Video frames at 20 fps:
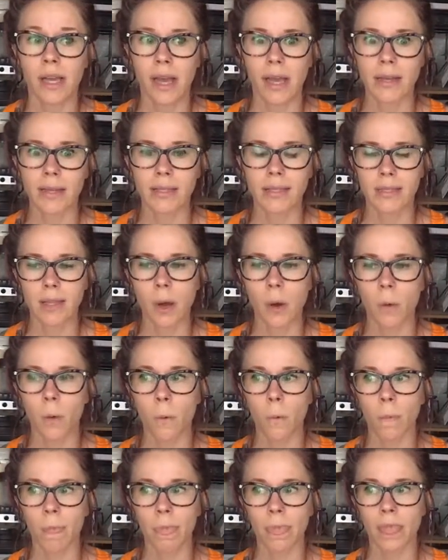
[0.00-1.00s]
And
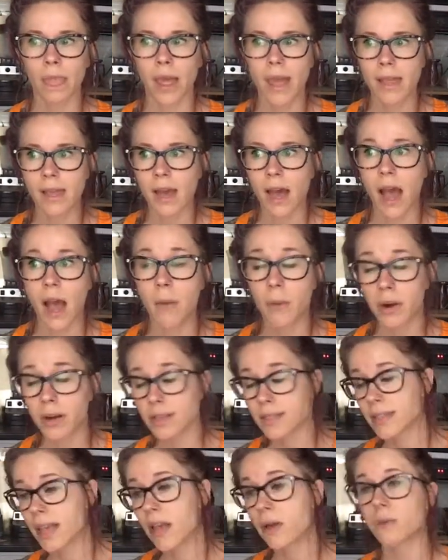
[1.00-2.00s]
so, like, I want
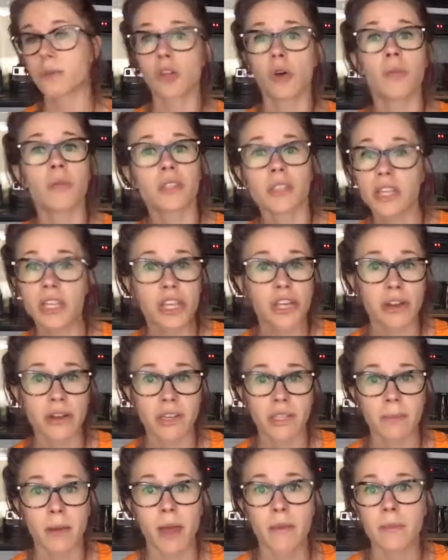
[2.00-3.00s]
to say it was almost a year
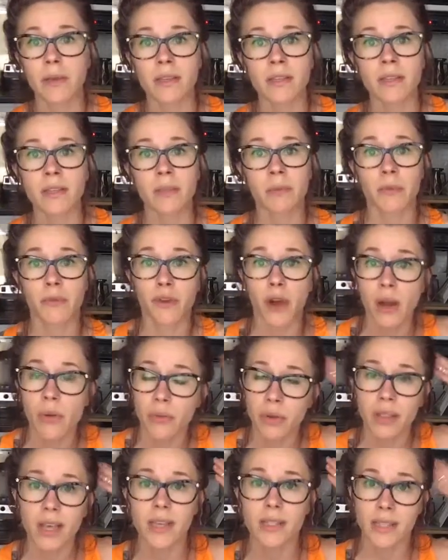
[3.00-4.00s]
into my business before I
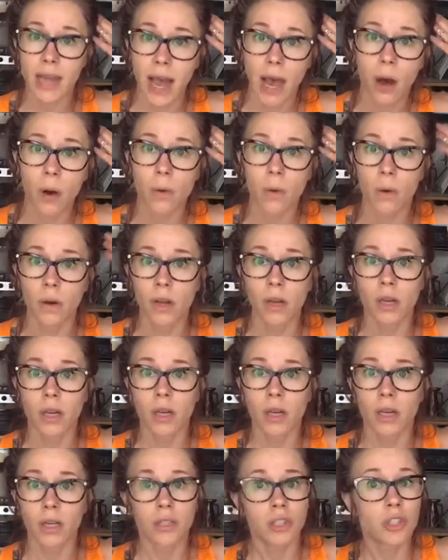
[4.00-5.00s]
realized how
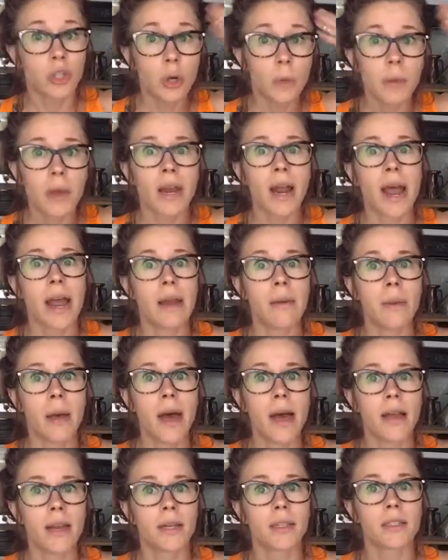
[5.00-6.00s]
stupid I had
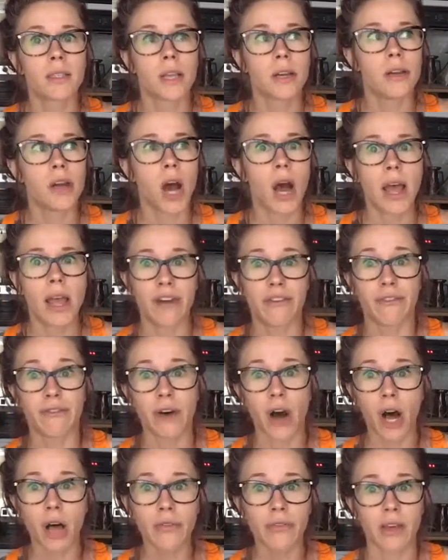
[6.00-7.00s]
been to not
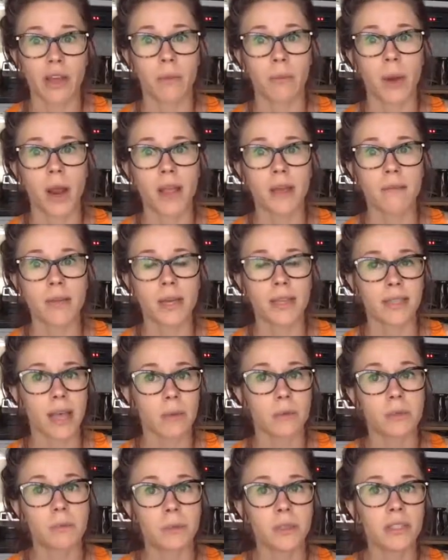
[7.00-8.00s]
involve him, right? Because I
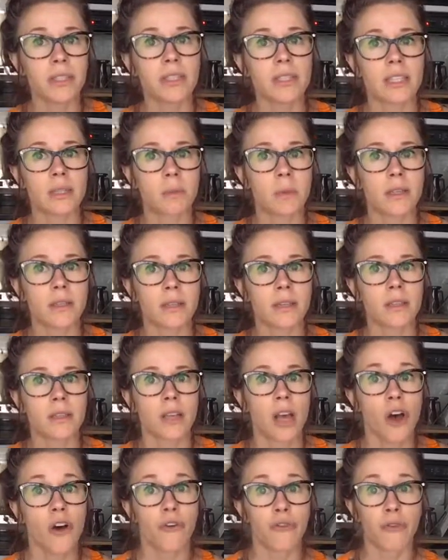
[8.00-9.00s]
was building this business
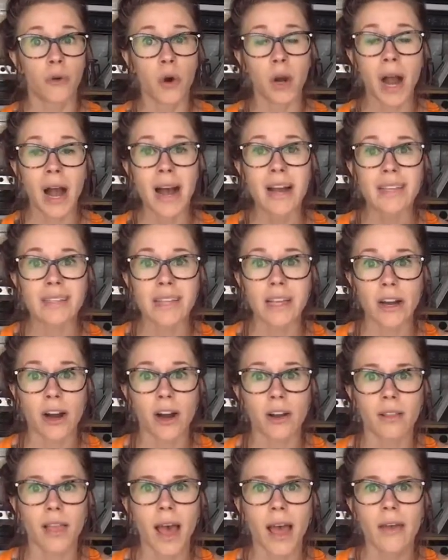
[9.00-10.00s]
for us in
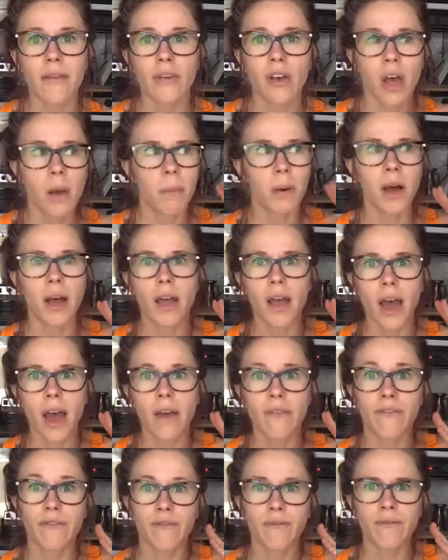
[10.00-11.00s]
our life, but
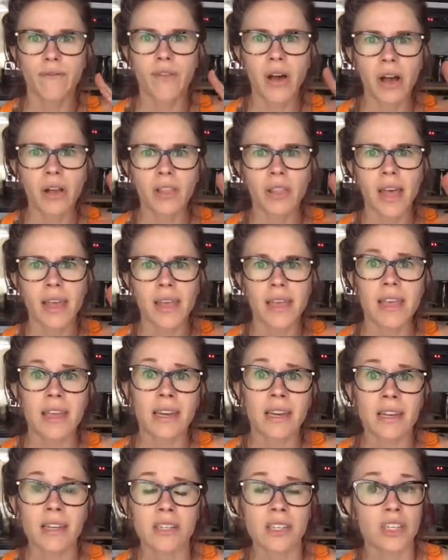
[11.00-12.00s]
I felt like he
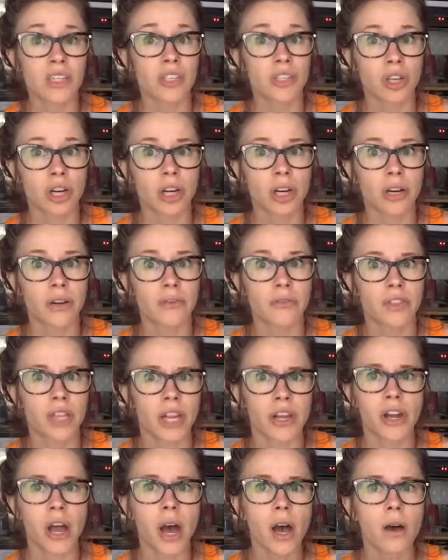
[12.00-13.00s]
didn't deserve to
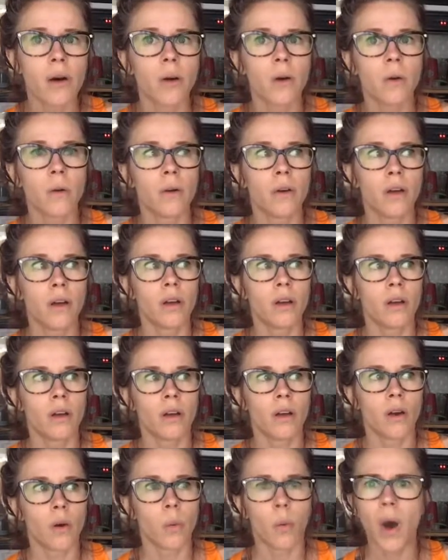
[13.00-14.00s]
know
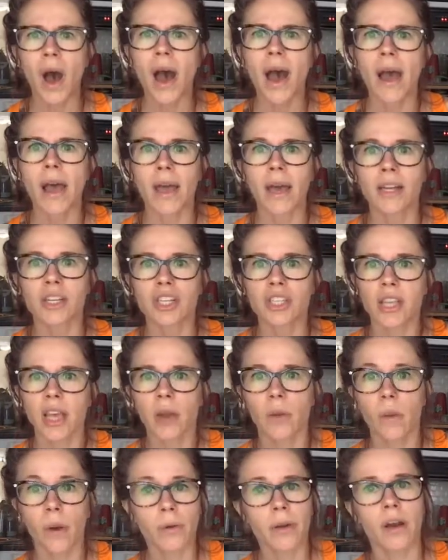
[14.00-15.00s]
why. I just
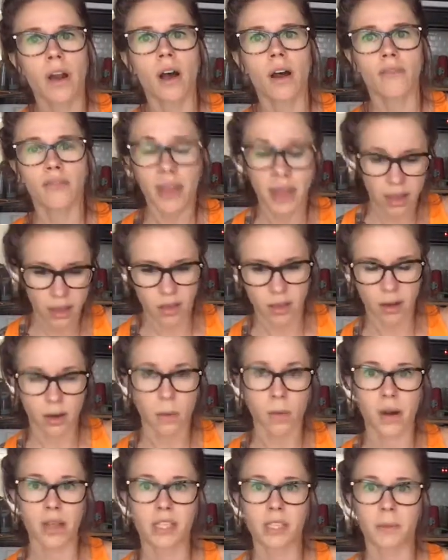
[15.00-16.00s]
like wrote it off, like, I don't
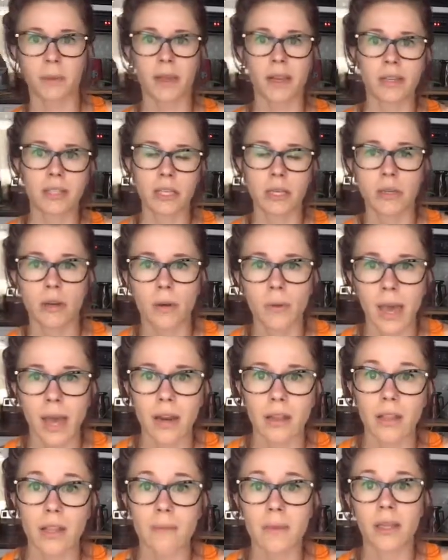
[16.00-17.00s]
want to explain it to you, you don't
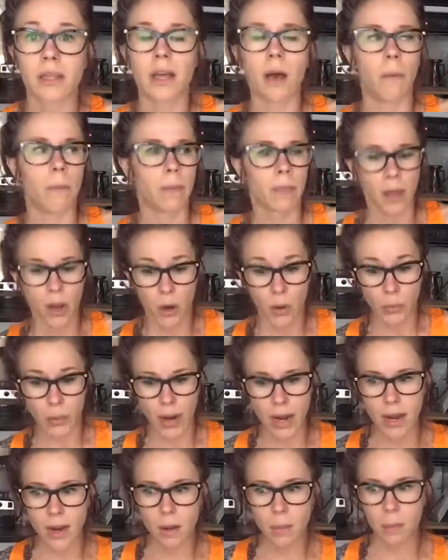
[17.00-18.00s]
get it, leave me alone, right?